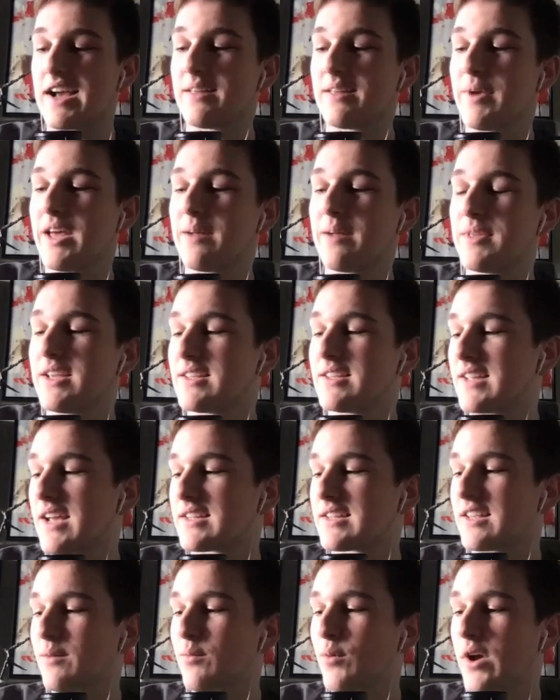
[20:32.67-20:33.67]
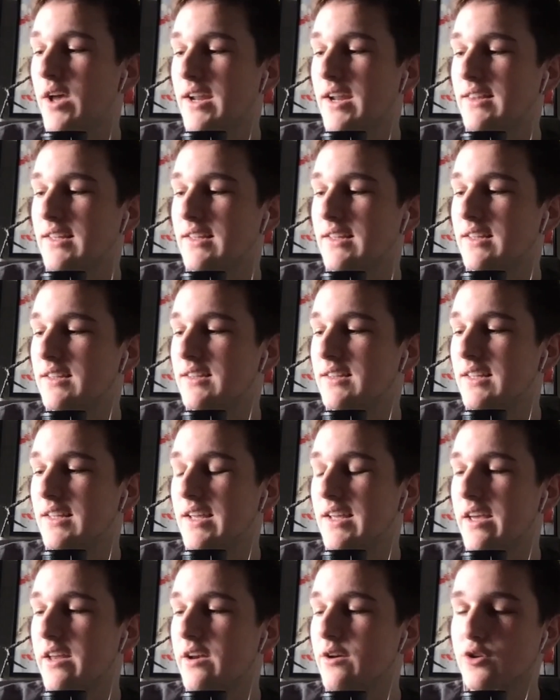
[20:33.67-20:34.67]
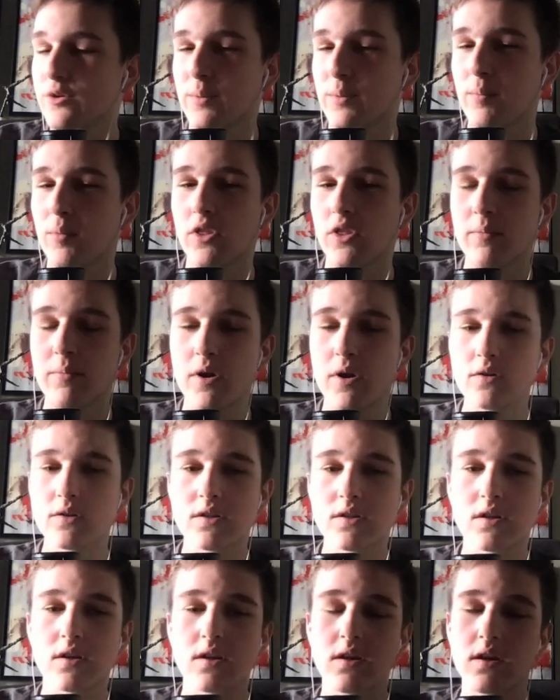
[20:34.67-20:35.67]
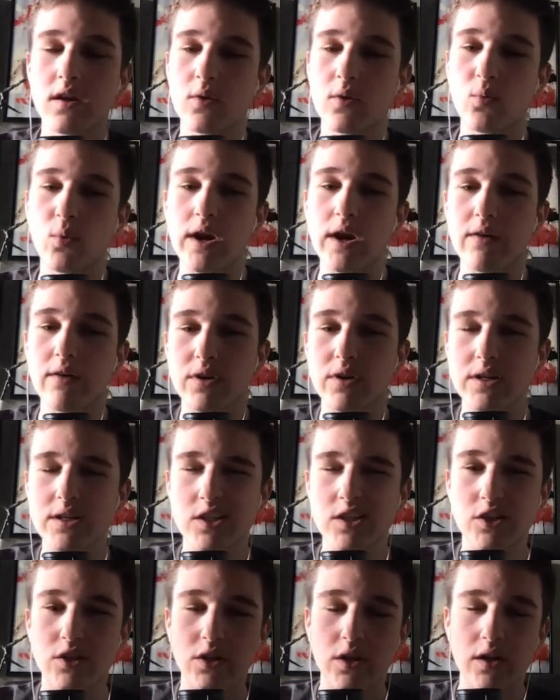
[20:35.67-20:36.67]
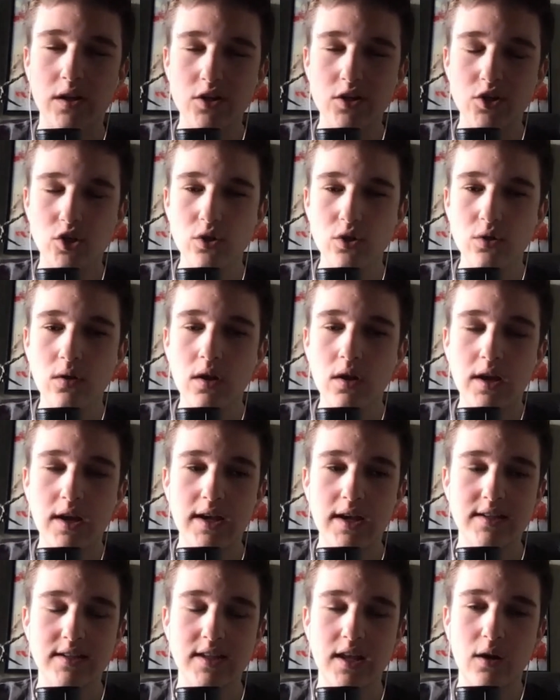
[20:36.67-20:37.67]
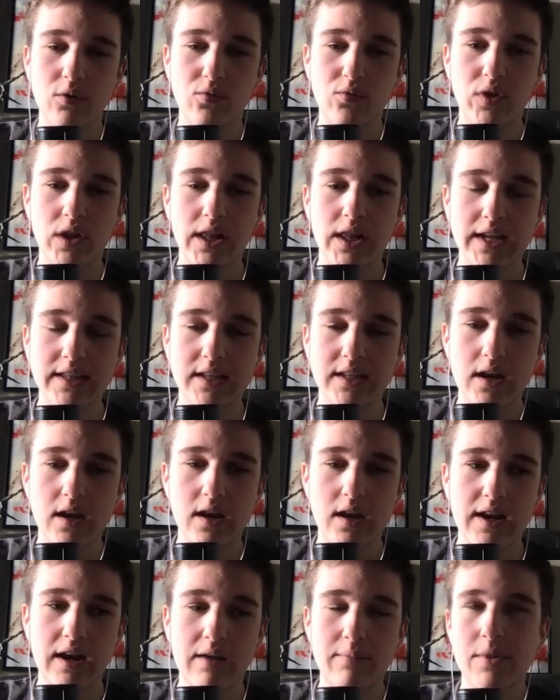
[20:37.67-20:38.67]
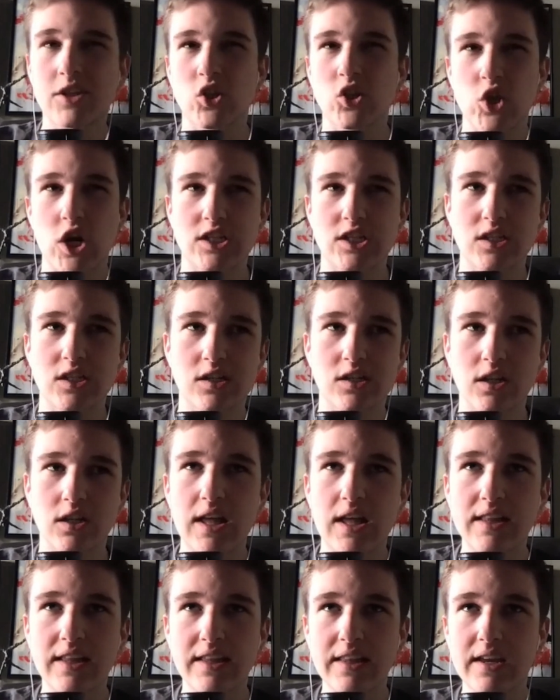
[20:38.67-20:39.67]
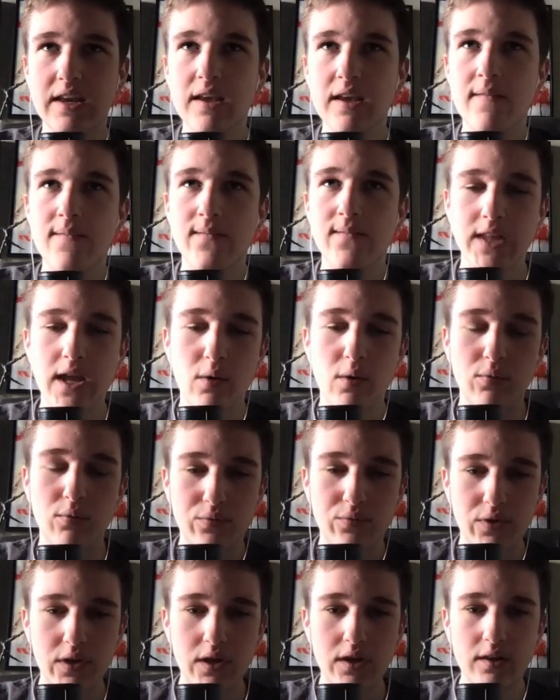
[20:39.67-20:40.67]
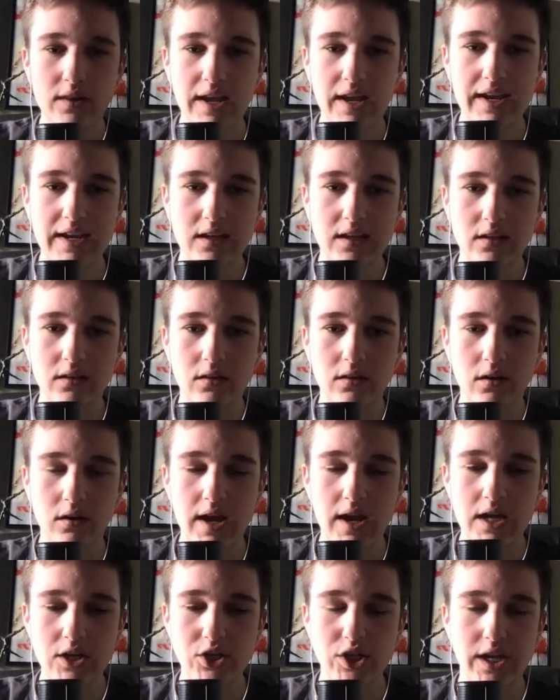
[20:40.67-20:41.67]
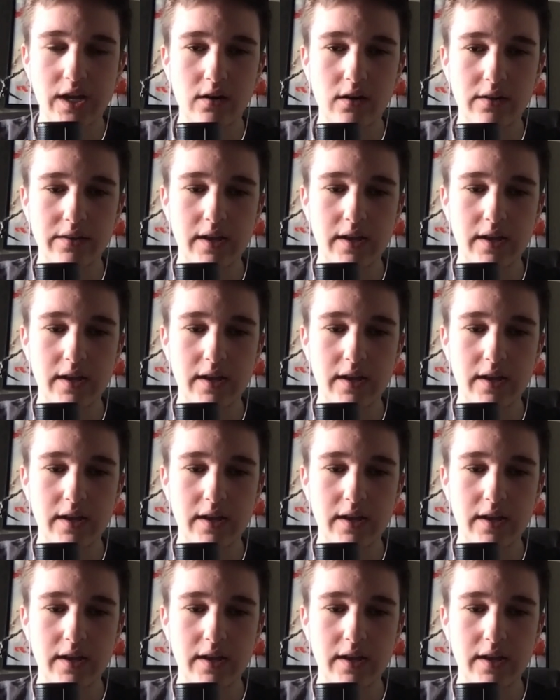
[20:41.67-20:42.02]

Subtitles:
man. I'm the exact same way. And I think the thing that hinders people the most in whatever it is that they're going to do is they don't feel like and I've been stressing this a lot lately. They don't feel like they're educated on it.